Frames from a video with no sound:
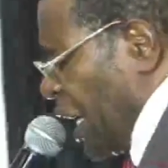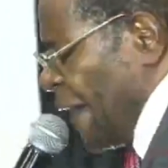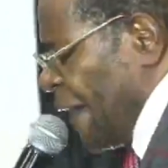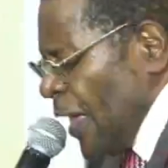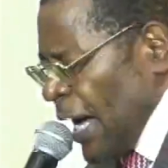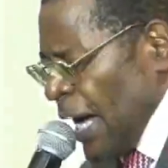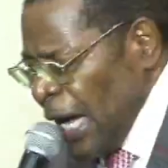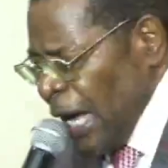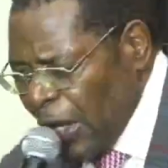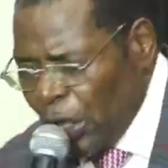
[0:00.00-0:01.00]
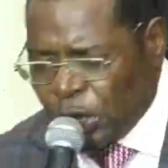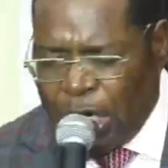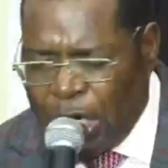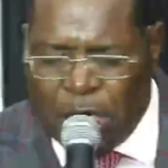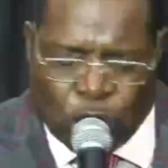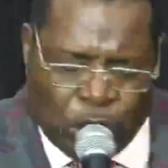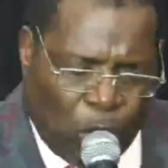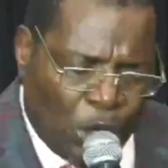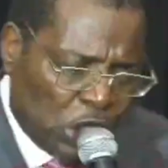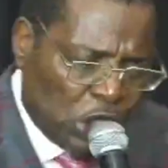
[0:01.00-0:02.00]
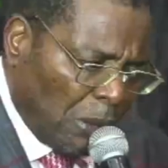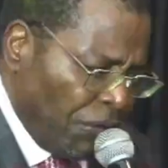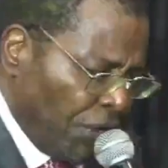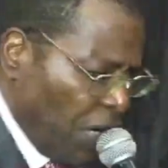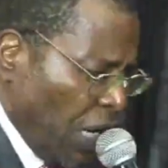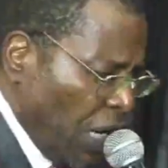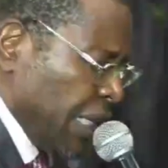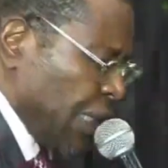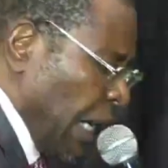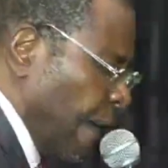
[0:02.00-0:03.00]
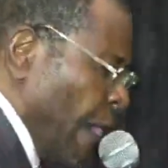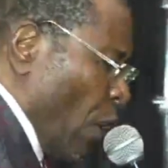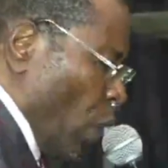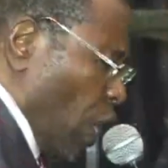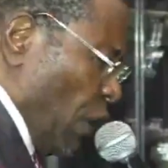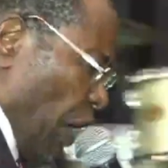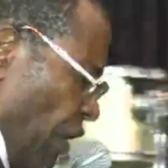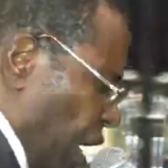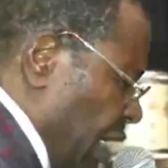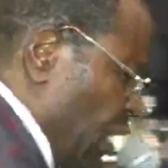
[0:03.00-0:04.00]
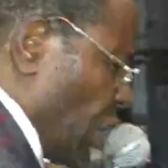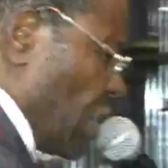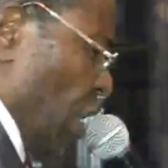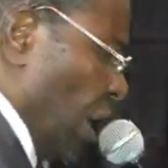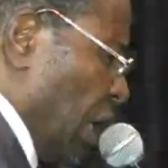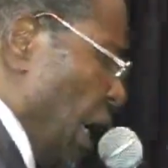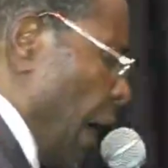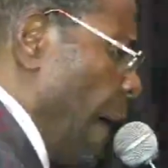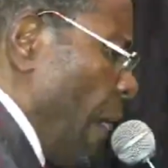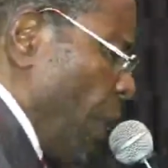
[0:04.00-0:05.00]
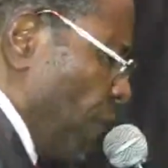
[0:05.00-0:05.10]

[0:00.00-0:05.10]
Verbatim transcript: ah, Lord God, to the wisdom of God. We have given us the seal, the